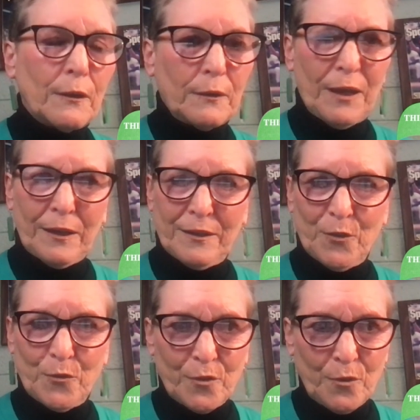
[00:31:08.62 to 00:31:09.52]
How can
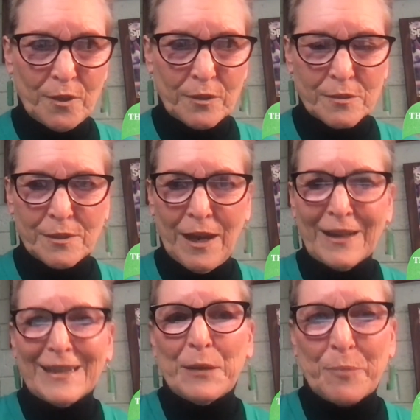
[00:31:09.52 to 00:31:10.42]
you do this? How
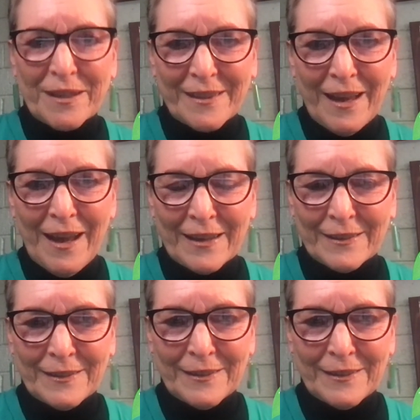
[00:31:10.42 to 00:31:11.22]
can I pick that?